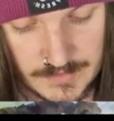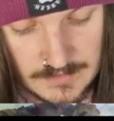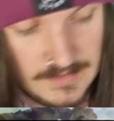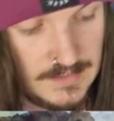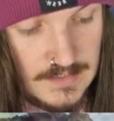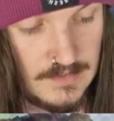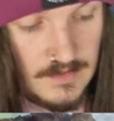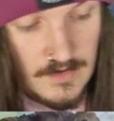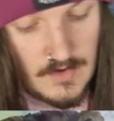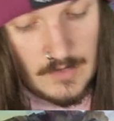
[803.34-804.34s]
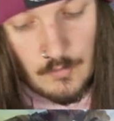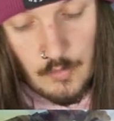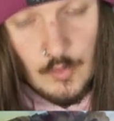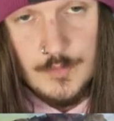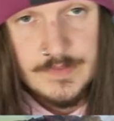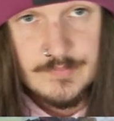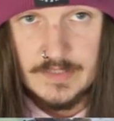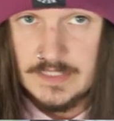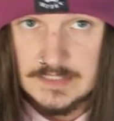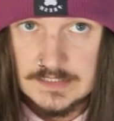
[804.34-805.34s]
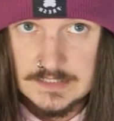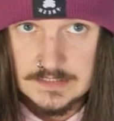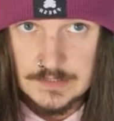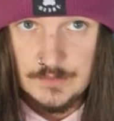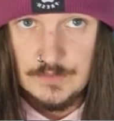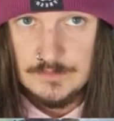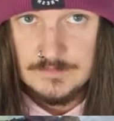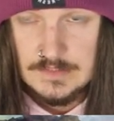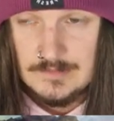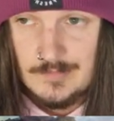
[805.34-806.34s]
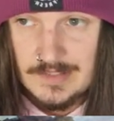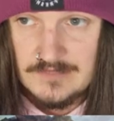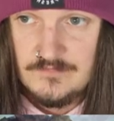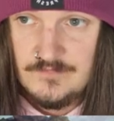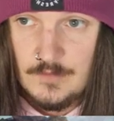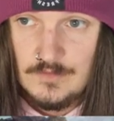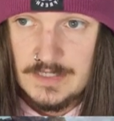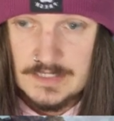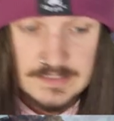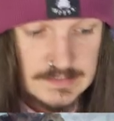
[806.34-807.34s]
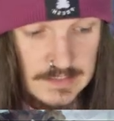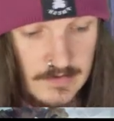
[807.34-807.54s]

Swing. I would be playing this at 2, but I felt like this